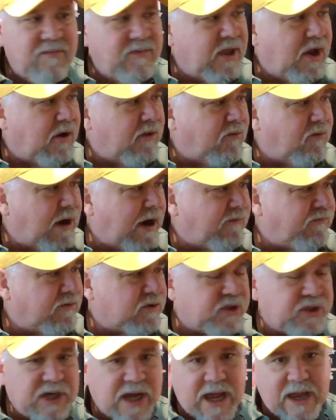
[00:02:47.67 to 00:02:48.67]
rifle
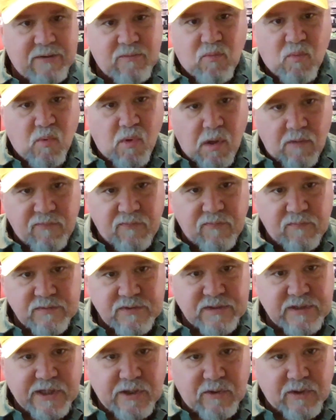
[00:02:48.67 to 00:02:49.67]
shot wolf
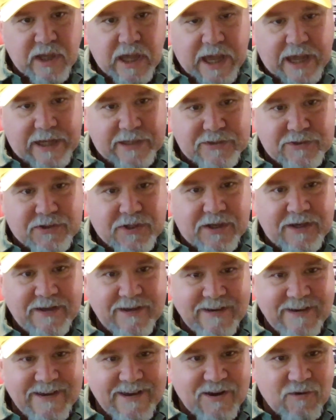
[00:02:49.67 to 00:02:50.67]
steel cased
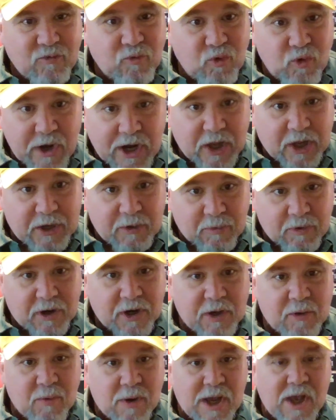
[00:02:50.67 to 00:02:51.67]
really,
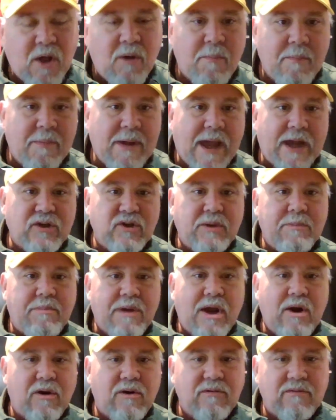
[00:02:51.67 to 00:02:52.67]
really well, actually
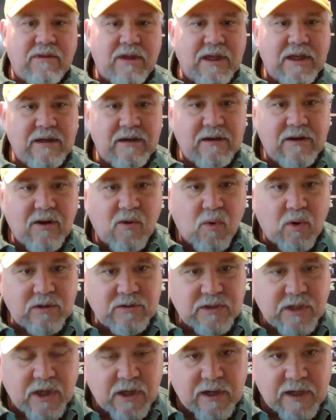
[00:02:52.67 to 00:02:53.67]
better than, or
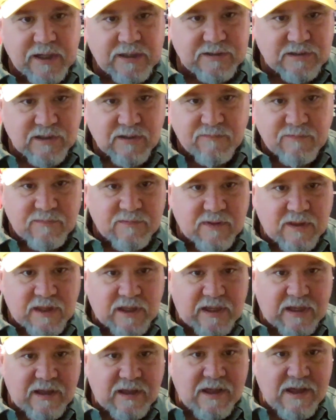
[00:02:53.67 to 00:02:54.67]
as good as
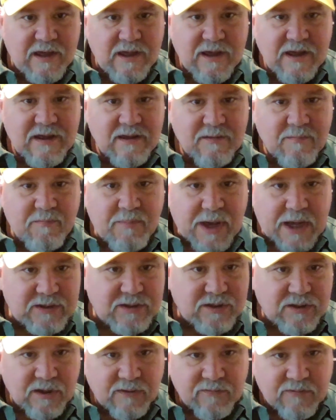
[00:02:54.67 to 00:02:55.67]
the
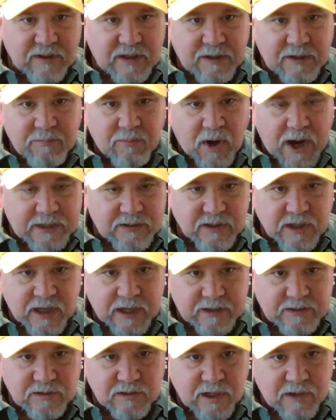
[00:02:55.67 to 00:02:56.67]
best of the brass
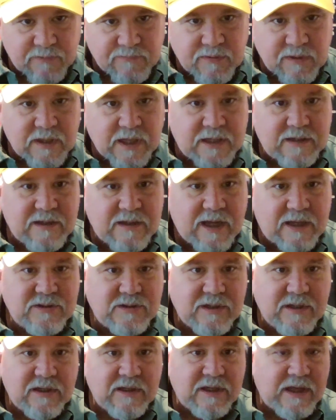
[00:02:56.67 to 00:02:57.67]
case stuff that they
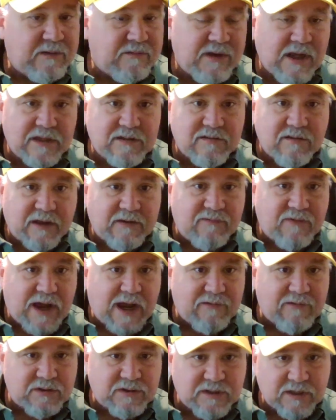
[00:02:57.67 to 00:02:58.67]
tested. And they tested like
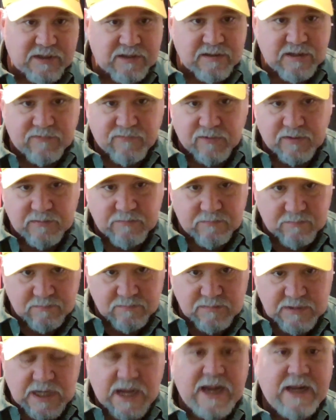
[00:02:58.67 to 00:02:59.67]
5 or 6 different
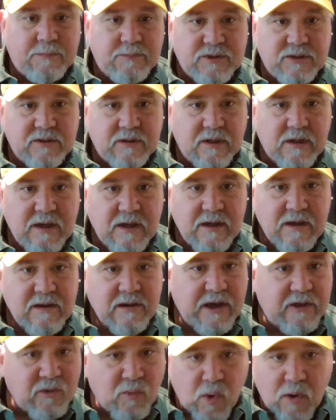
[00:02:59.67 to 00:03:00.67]
types,
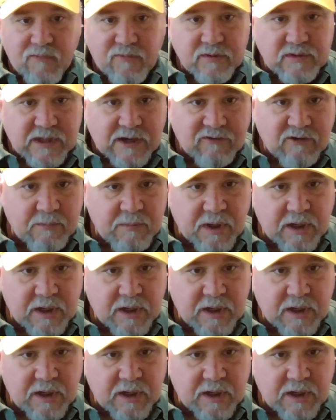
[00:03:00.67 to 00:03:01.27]
and the wolf was every